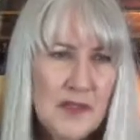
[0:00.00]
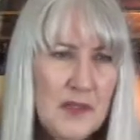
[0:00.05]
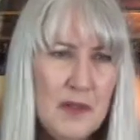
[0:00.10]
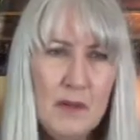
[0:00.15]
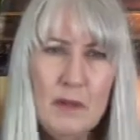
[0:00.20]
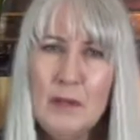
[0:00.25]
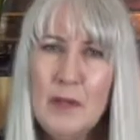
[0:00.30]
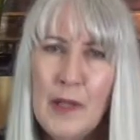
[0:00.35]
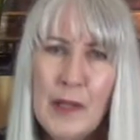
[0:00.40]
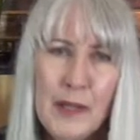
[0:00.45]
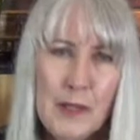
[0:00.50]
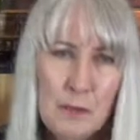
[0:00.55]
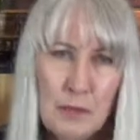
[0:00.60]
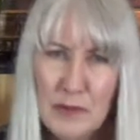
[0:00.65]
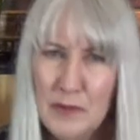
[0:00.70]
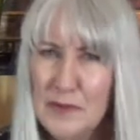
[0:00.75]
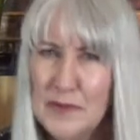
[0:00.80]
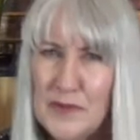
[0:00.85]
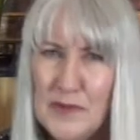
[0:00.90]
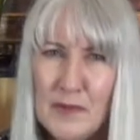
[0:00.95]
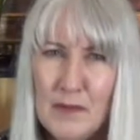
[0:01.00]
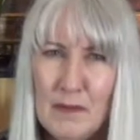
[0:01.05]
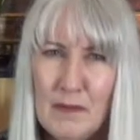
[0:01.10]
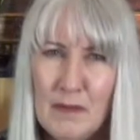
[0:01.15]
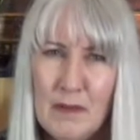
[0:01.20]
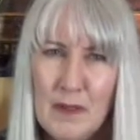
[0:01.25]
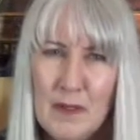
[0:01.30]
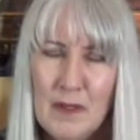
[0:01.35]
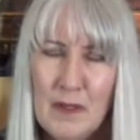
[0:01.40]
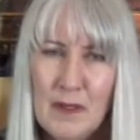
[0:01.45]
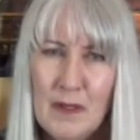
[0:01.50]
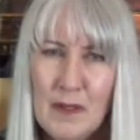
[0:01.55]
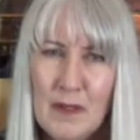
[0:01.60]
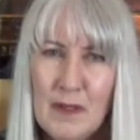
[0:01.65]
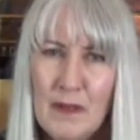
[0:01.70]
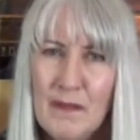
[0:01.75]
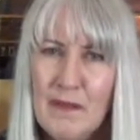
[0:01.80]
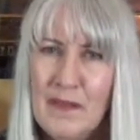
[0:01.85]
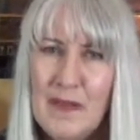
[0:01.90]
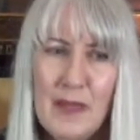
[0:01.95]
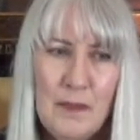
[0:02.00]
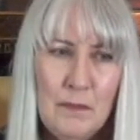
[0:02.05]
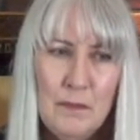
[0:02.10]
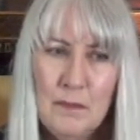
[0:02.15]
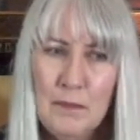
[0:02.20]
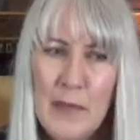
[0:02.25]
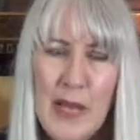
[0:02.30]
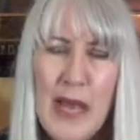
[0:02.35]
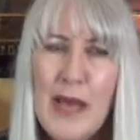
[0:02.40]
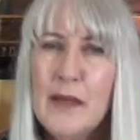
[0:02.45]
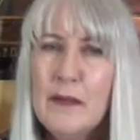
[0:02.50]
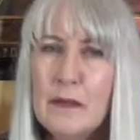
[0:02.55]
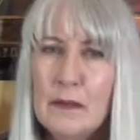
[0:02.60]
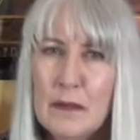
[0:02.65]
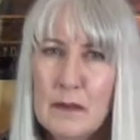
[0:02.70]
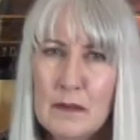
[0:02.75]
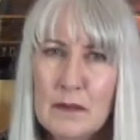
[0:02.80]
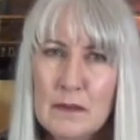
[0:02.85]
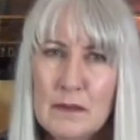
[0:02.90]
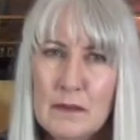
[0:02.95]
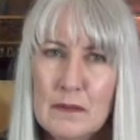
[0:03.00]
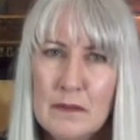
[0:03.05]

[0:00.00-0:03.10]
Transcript: no labels that matter.